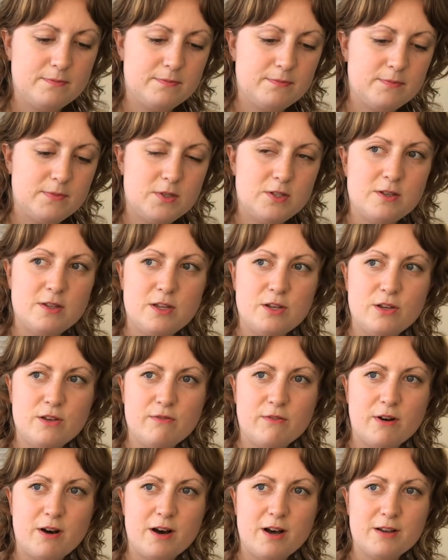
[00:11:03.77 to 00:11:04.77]
So then
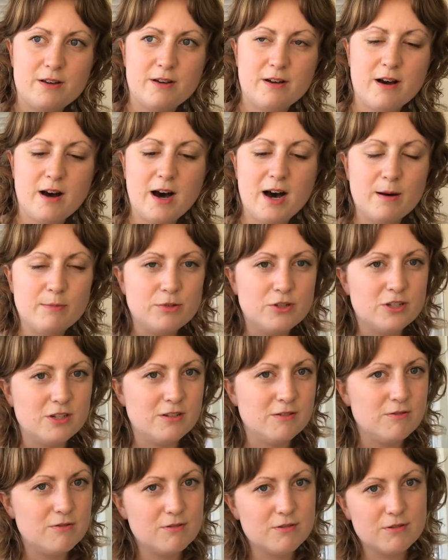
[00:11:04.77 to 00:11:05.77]
you've got your
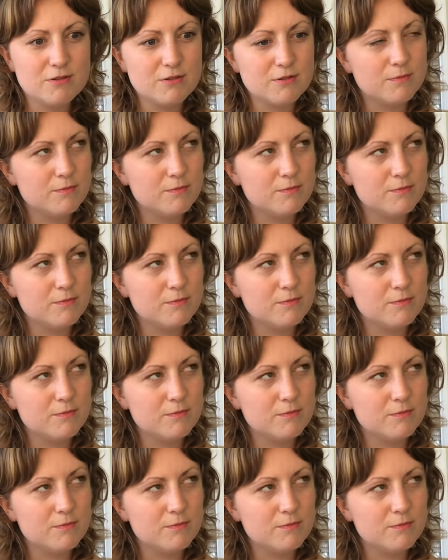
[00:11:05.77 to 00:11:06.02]
options.